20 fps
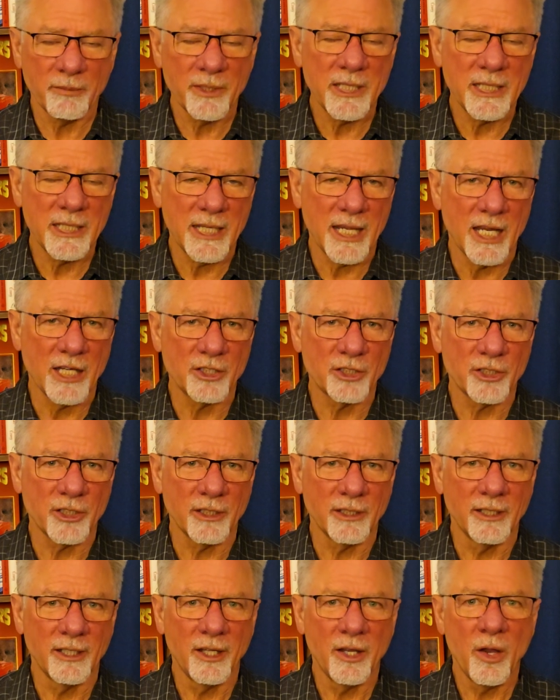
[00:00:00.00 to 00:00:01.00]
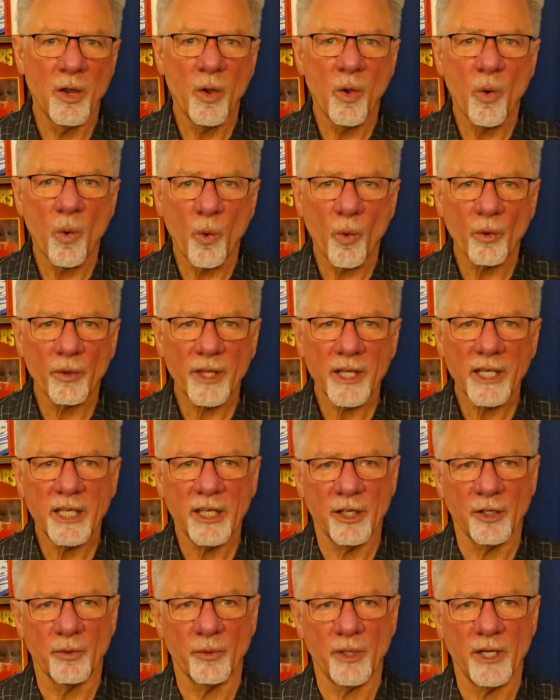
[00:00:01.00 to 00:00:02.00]
mediation, or they
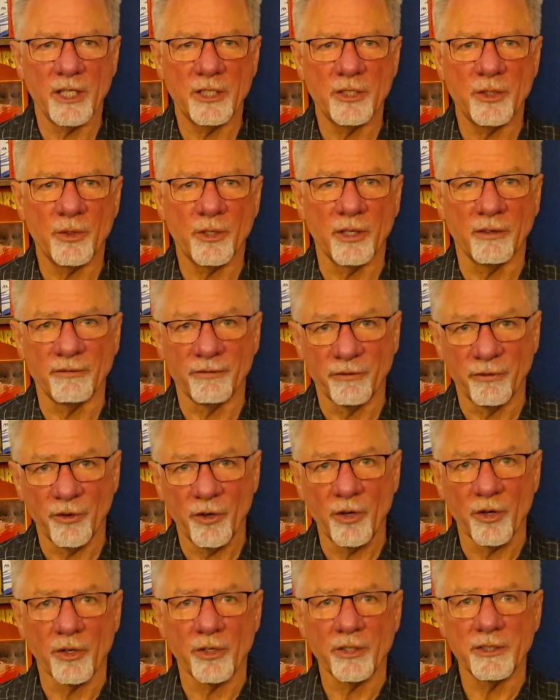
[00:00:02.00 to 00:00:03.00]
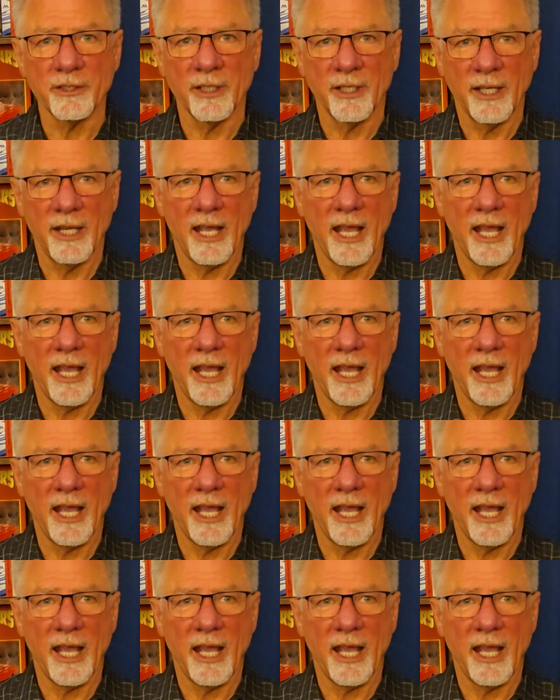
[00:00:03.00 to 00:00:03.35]
can agree to convert